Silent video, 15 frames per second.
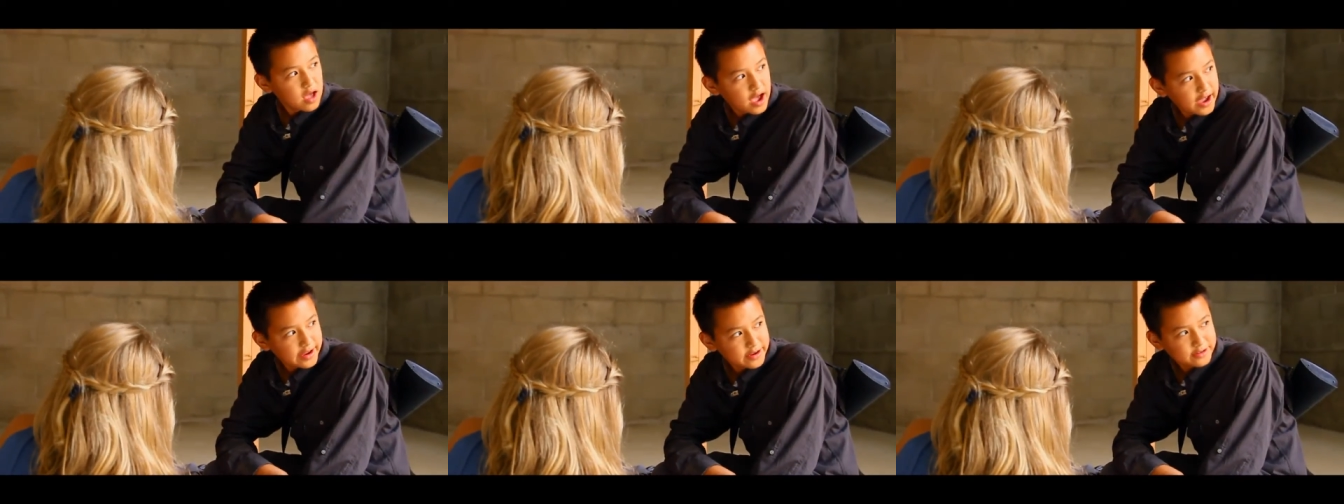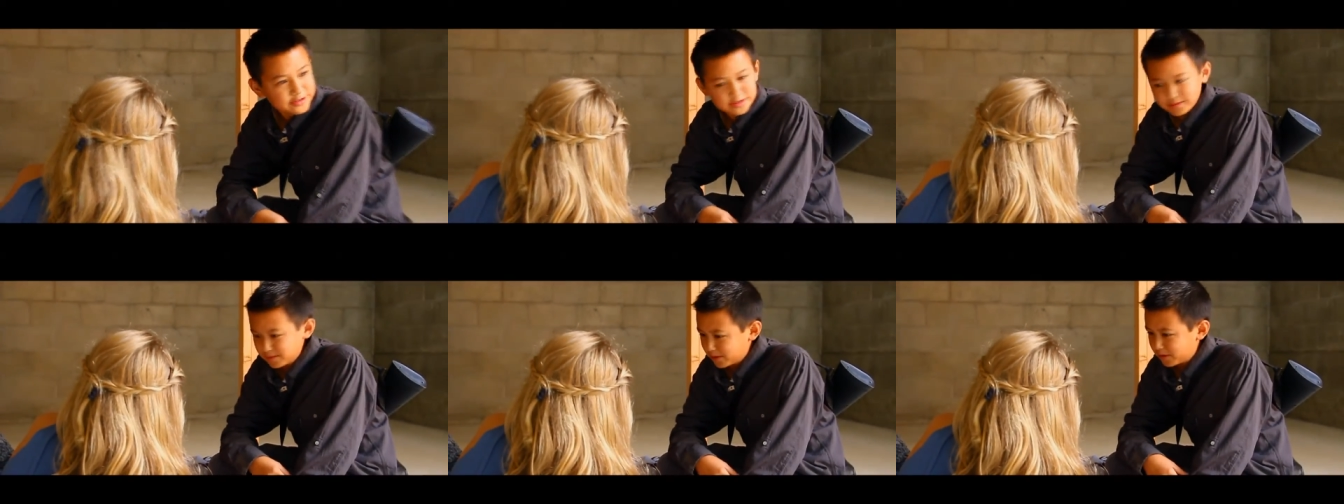I hear
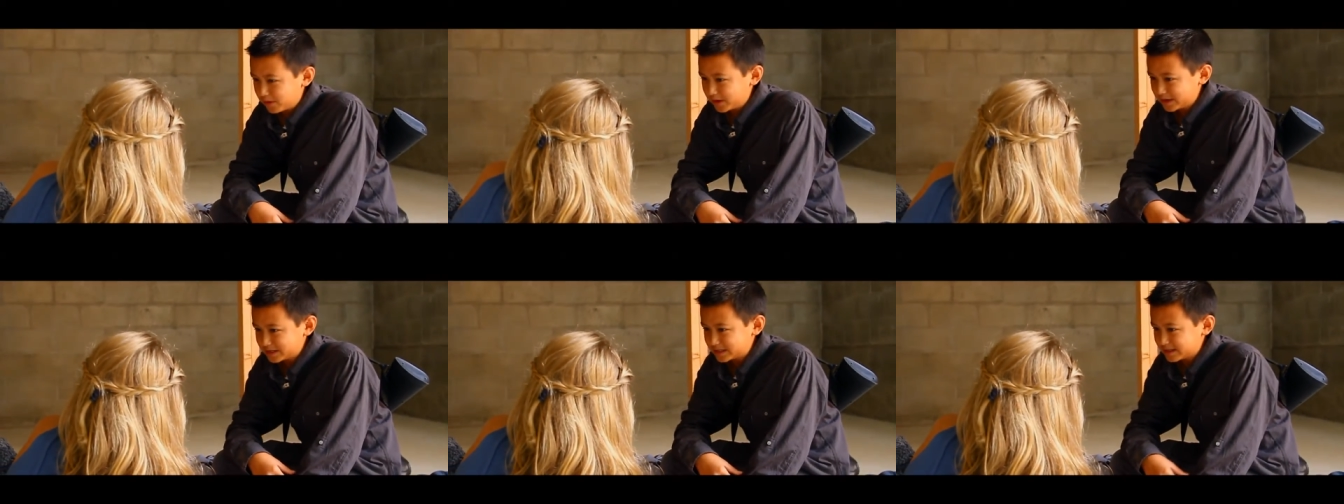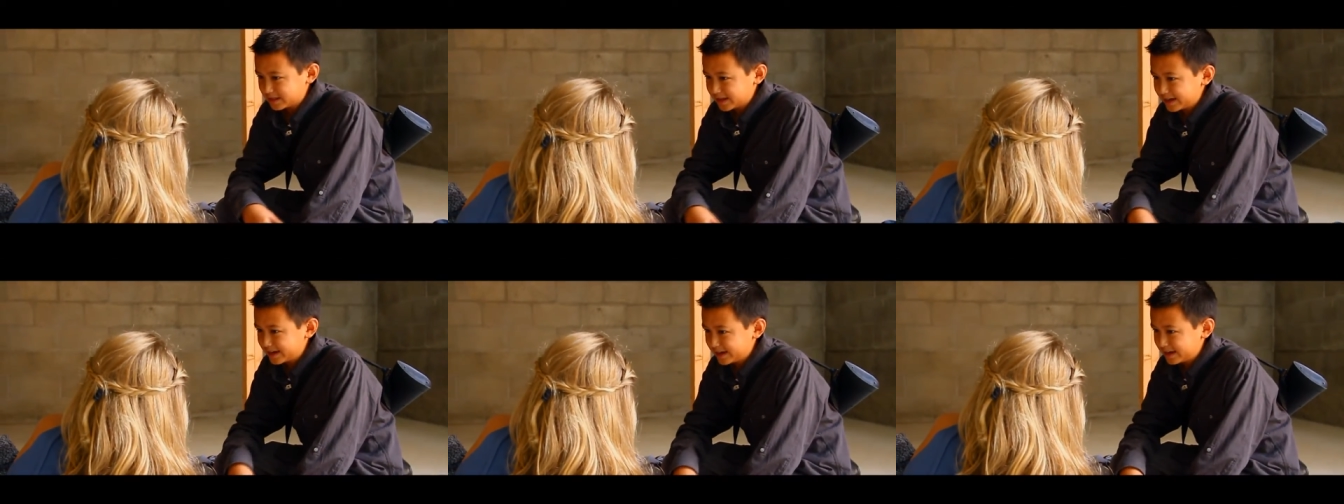some noise,
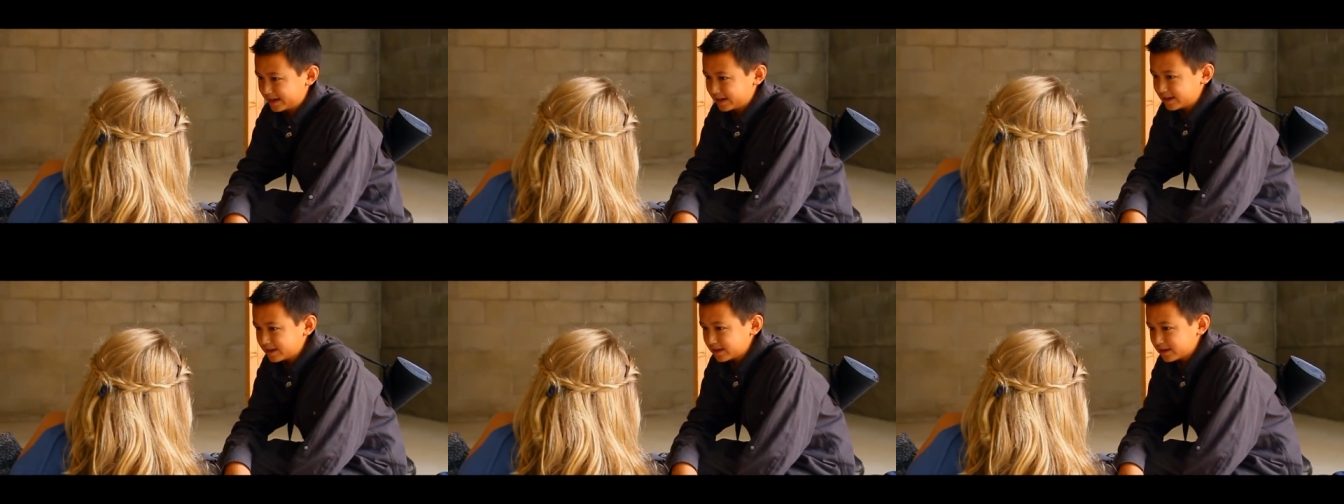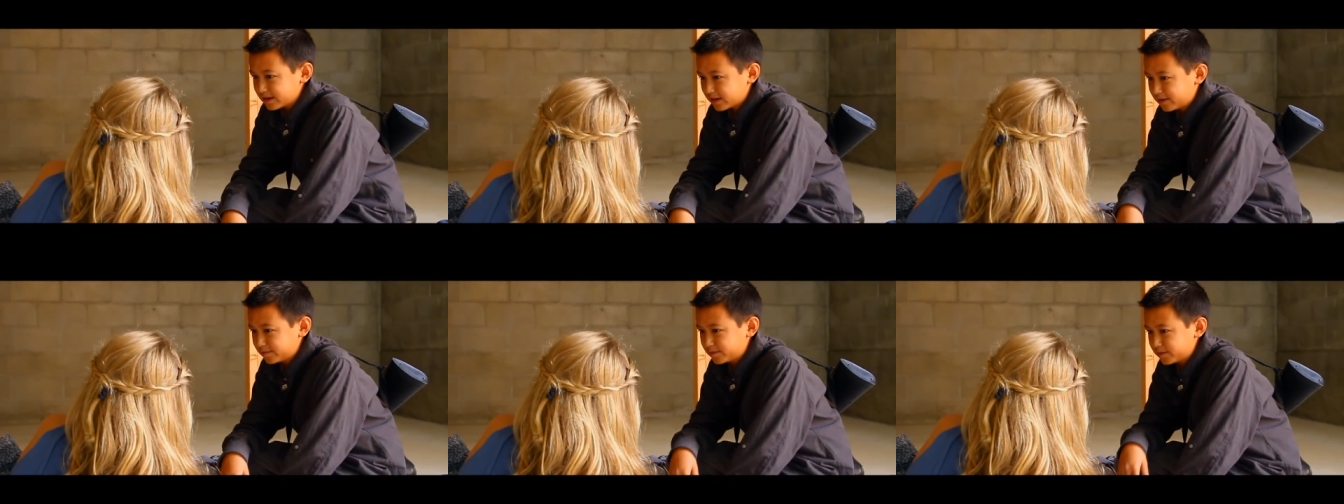lady,
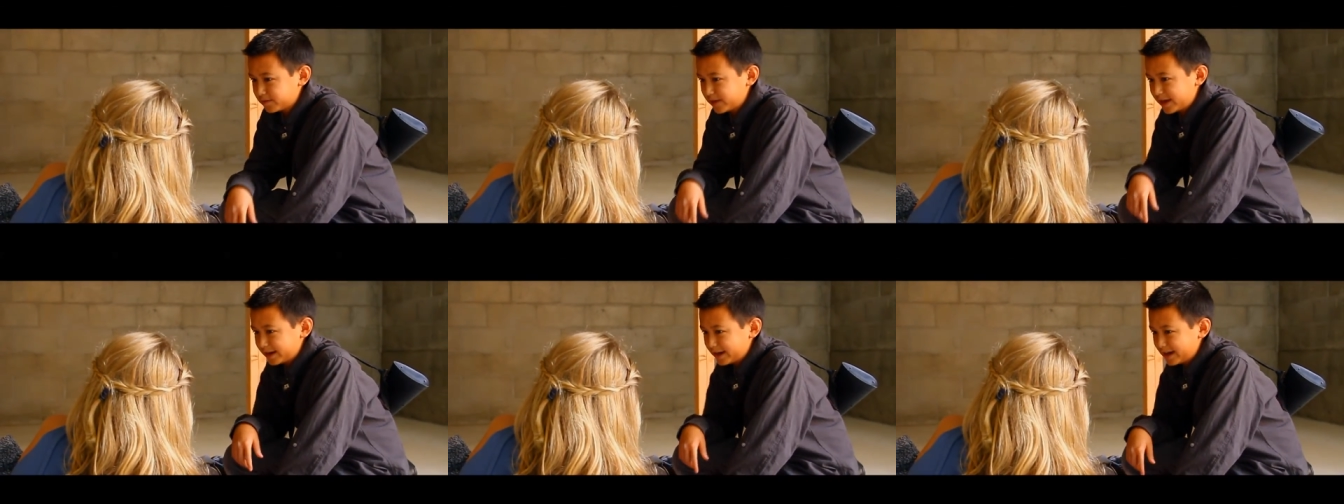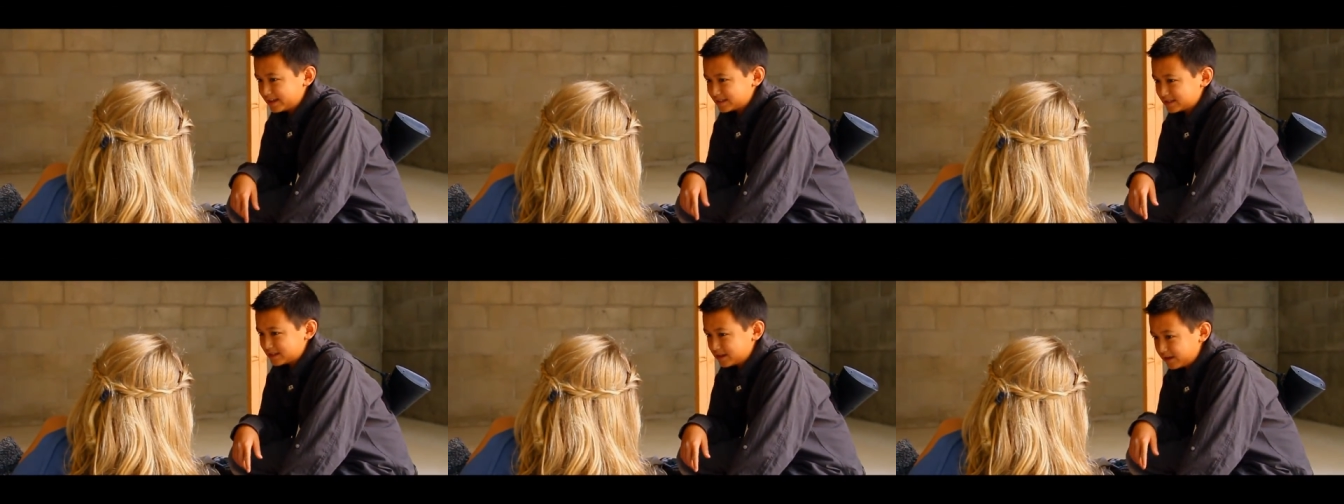come from that
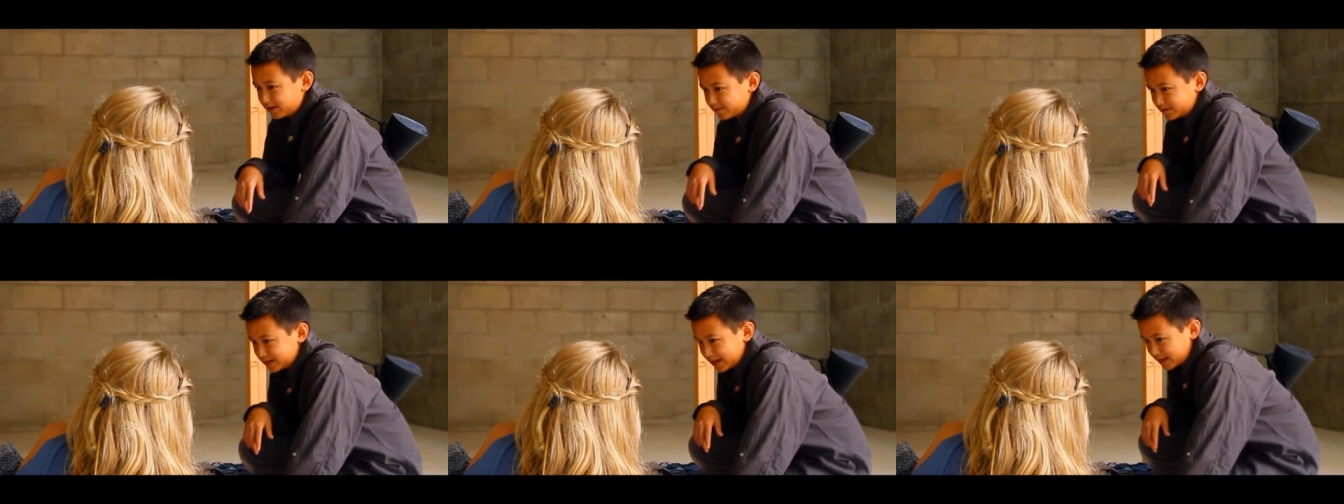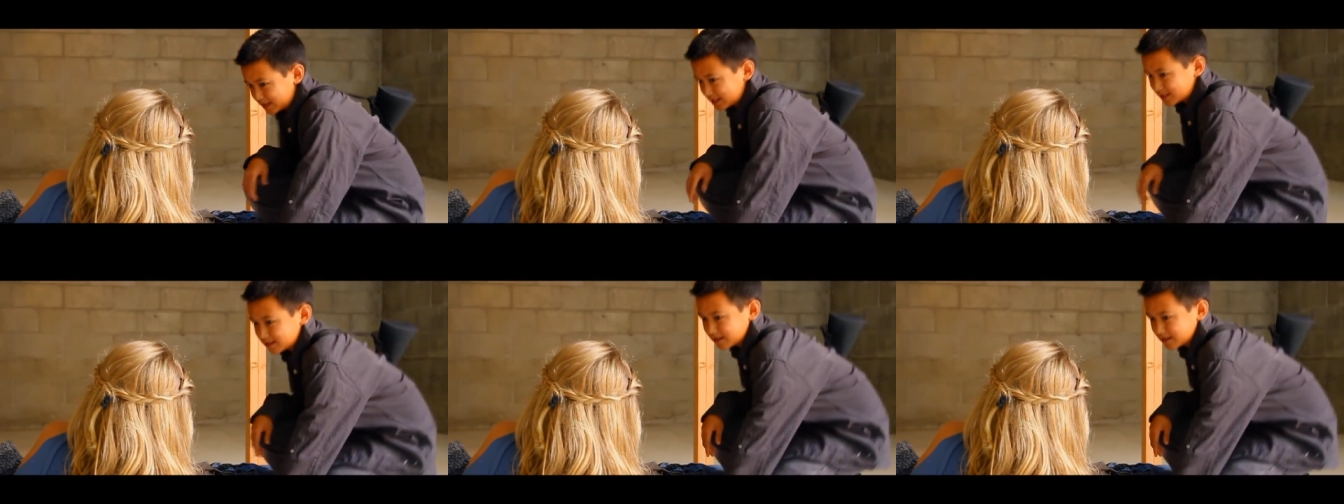nest of death,